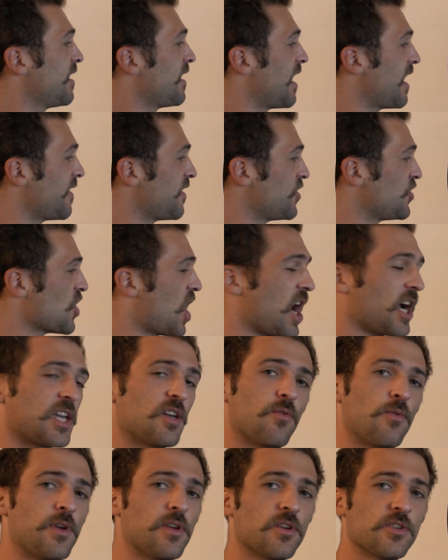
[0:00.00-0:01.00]
and the
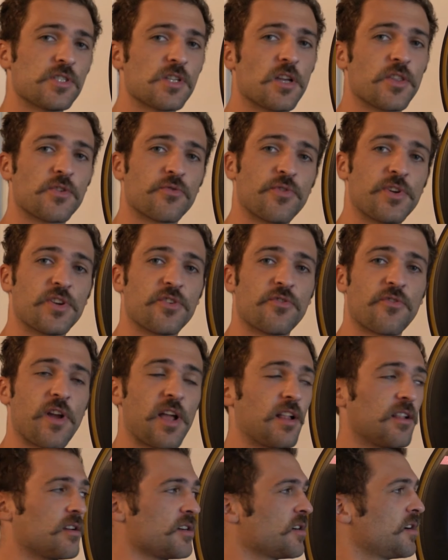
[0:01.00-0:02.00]
jockey wheels on the rear
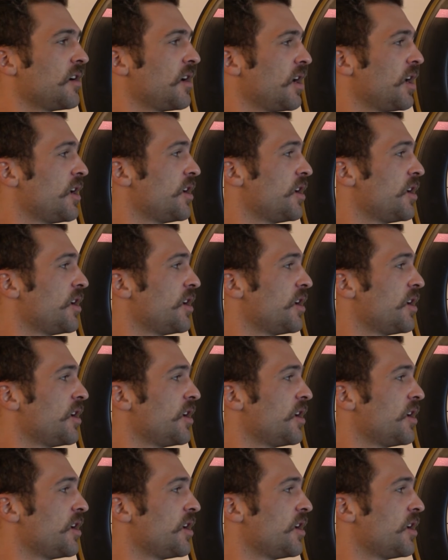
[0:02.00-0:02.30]
derailleur.